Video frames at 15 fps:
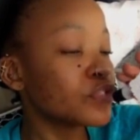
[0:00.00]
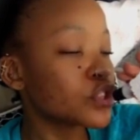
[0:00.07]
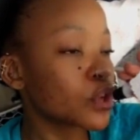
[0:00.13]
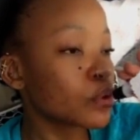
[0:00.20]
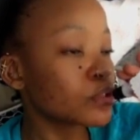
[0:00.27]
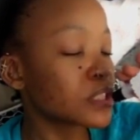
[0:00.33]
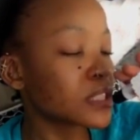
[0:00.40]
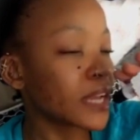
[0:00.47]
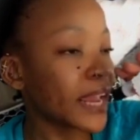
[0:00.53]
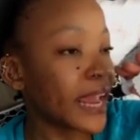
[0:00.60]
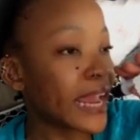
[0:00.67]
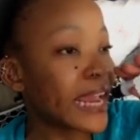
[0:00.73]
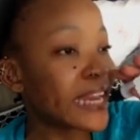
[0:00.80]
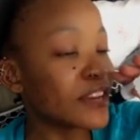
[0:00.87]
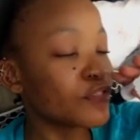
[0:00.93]
So,
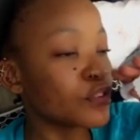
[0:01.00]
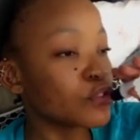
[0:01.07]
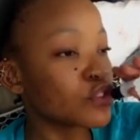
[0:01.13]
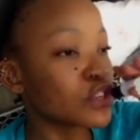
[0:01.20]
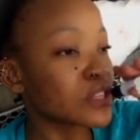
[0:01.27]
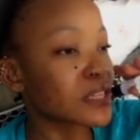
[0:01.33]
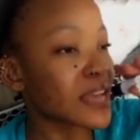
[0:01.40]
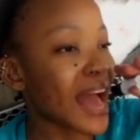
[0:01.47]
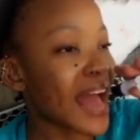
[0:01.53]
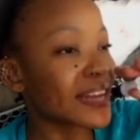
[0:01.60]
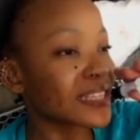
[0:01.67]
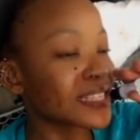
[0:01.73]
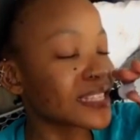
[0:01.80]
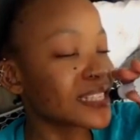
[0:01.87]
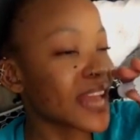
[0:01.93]
Steve, you just
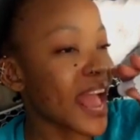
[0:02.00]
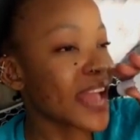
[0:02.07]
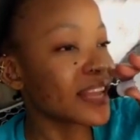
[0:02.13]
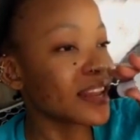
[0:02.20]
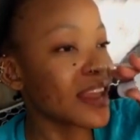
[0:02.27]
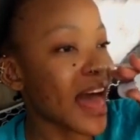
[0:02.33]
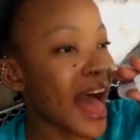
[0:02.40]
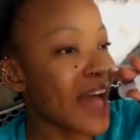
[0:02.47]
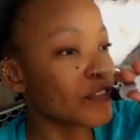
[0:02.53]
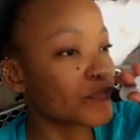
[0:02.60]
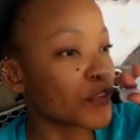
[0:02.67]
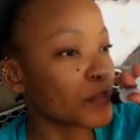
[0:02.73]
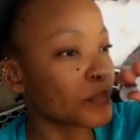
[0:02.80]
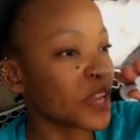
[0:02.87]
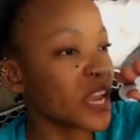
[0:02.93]
gotta stay alive
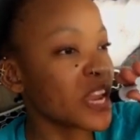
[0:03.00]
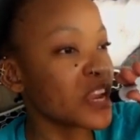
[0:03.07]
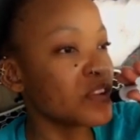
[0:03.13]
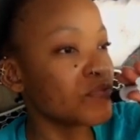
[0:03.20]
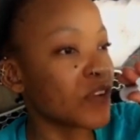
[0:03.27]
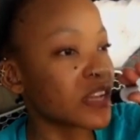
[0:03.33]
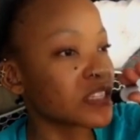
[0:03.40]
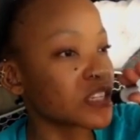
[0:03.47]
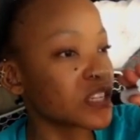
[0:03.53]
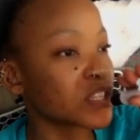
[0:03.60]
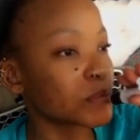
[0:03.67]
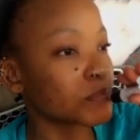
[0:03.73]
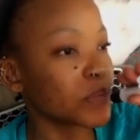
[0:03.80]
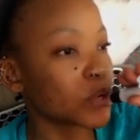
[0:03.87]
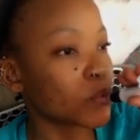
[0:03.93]
from Eve until the
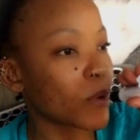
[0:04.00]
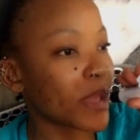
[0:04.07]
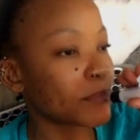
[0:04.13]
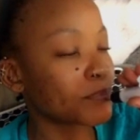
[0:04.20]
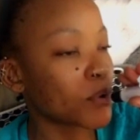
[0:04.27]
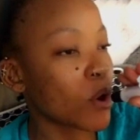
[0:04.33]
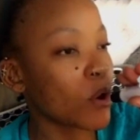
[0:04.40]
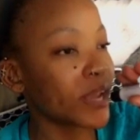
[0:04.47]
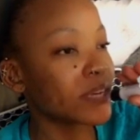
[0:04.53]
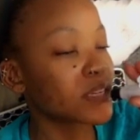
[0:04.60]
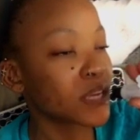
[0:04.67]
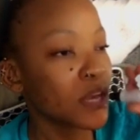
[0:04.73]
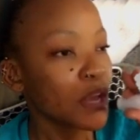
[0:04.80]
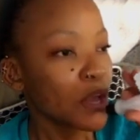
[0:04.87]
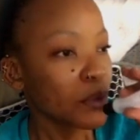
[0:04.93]
midway point.
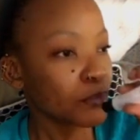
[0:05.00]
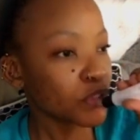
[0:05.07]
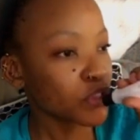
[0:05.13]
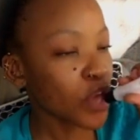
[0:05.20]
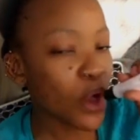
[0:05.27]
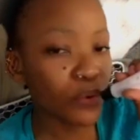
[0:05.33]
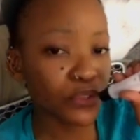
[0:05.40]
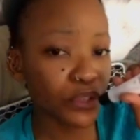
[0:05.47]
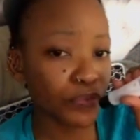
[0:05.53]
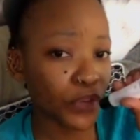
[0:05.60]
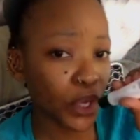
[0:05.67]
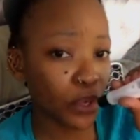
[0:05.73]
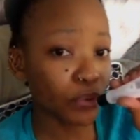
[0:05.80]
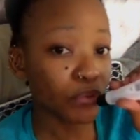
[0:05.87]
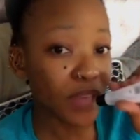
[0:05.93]
But those of
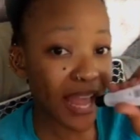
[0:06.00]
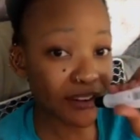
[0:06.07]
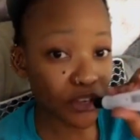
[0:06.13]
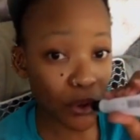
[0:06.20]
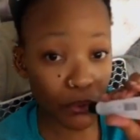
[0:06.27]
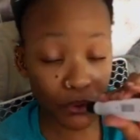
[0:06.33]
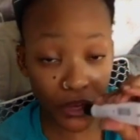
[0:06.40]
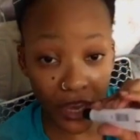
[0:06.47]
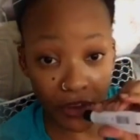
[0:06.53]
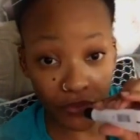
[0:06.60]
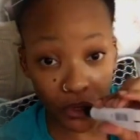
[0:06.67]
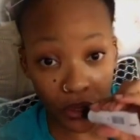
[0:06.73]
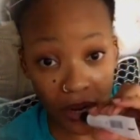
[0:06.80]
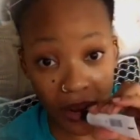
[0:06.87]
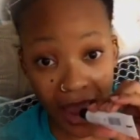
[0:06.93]
you that don't give
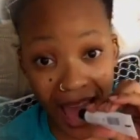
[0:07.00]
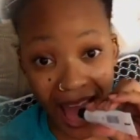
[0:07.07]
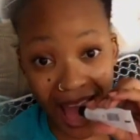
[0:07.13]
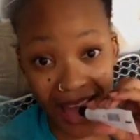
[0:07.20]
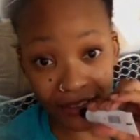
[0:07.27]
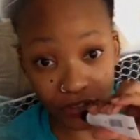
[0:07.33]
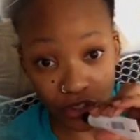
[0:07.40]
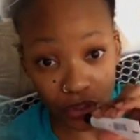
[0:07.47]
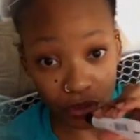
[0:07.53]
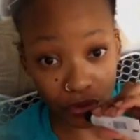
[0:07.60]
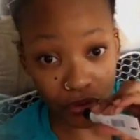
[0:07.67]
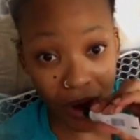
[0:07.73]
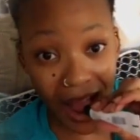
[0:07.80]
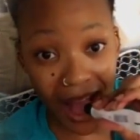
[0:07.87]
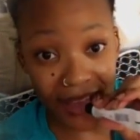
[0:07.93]
your lives to
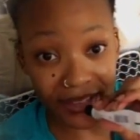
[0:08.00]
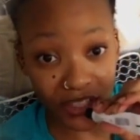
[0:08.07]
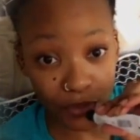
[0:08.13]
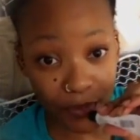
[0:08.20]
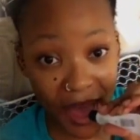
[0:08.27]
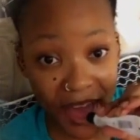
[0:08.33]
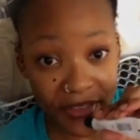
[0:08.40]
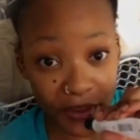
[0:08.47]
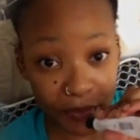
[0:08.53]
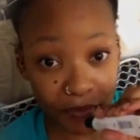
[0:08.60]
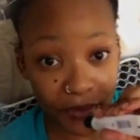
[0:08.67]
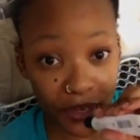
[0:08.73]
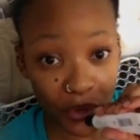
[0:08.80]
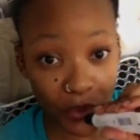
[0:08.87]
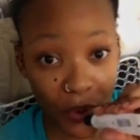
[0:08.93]
Christ by the
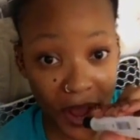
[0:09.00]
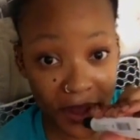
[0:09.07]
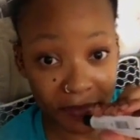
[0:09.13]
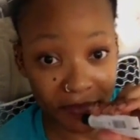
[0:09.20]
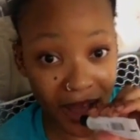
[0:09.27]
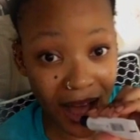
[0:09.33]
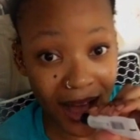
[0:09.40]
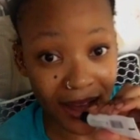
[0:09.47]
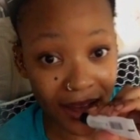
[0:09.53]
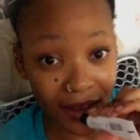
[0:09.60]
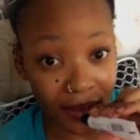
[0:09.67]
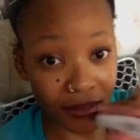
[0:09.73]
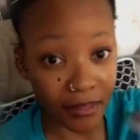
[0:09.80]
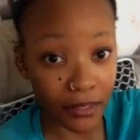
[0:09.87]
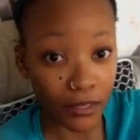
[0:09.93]
midway
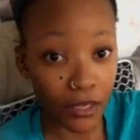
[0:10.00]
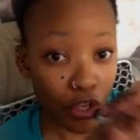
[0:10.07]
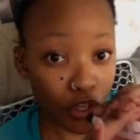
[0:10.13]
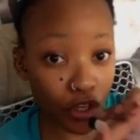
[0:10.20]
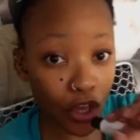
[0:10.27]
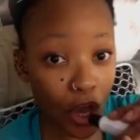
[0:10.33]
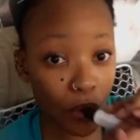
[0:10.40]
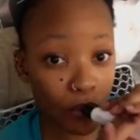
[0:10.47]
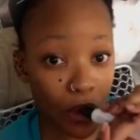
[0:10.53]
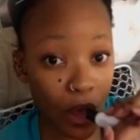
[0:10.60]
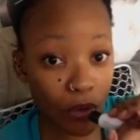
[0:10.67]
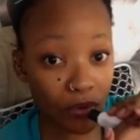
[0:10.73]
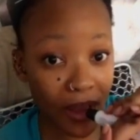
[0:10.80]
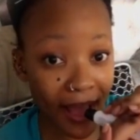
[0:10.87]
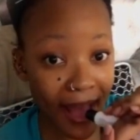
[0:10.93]
mark, you're
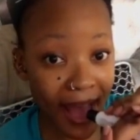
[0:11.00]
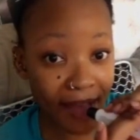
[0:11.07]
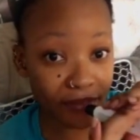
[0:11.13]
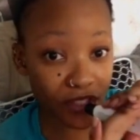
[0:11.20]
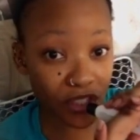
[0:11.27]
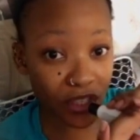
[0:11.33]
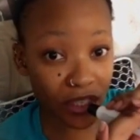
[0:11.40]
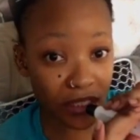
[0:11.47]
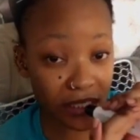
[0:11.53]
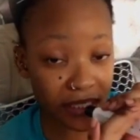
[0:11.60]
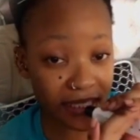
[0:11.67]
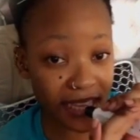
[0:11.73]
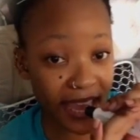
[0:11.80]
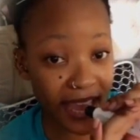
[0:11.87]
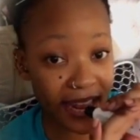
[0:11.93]
gonna have to
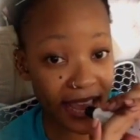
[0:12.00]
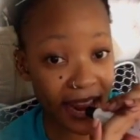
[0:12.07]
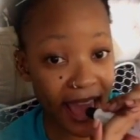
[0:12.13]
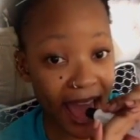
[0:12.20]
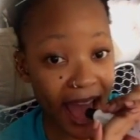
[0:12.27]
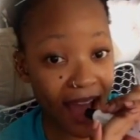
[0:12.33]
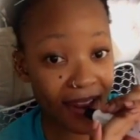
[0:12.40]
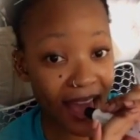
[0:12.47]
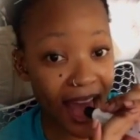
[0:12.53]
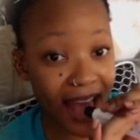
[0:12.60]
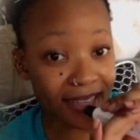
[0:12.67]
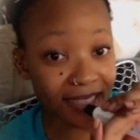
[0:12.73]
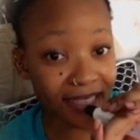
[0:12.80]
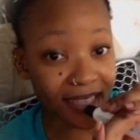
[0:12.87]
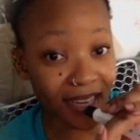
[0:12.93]
sit it out
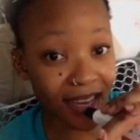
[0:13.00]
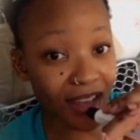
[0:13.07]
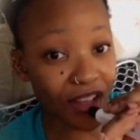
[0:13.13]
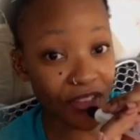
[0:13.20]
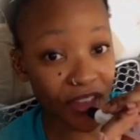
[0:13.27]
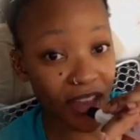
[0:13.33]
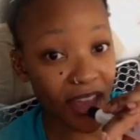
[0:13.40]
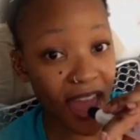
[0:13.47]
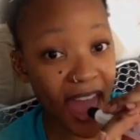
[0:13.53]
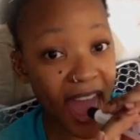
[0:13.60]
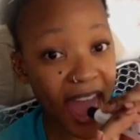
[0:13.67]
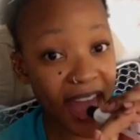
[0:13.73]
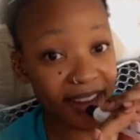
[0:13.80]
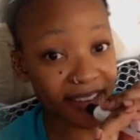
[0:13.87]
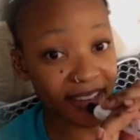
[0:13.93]
until the
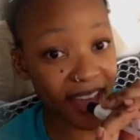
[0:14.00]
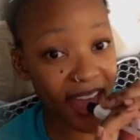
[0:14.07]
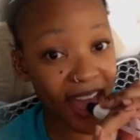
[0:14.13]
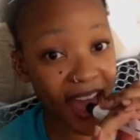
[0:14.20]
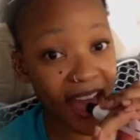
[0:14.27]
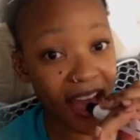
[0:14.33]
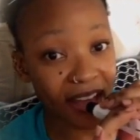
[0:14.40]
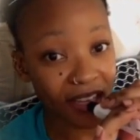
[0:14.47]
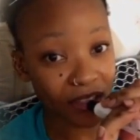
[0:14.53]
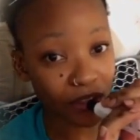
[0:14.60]
end, yeah.